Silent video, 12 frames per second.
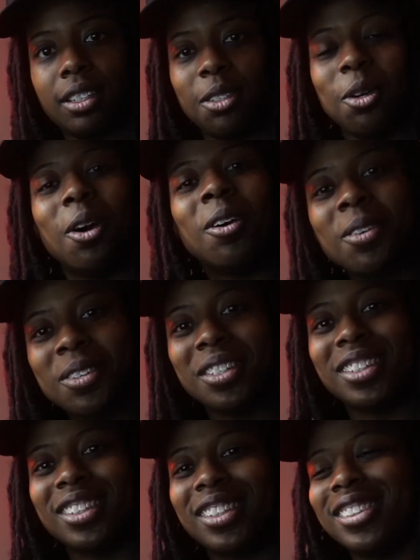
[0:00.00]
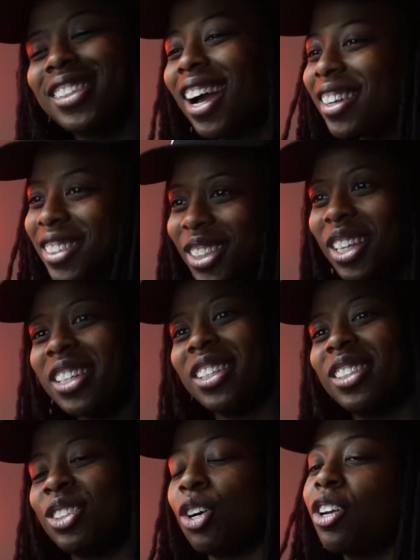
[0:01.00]
You know? Tight
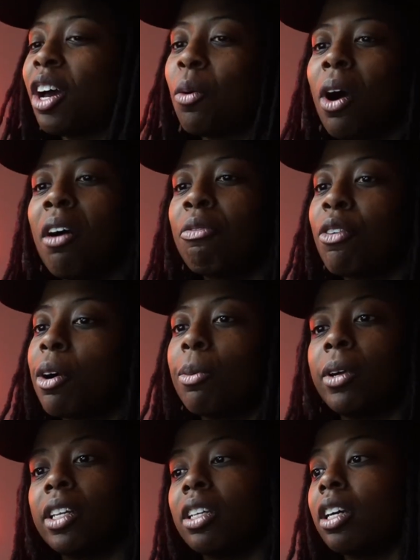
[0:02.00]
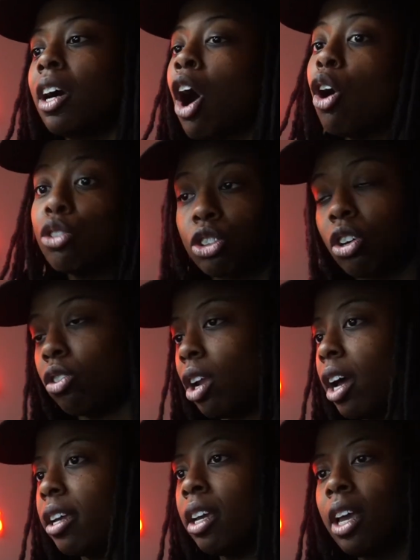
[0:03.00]
shit. So that's why I'm fucking with it. Also,
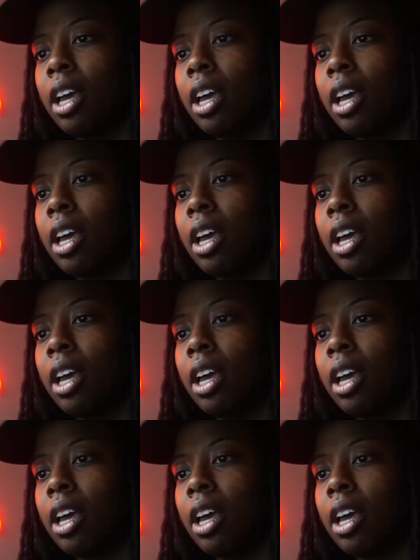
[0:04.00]
like,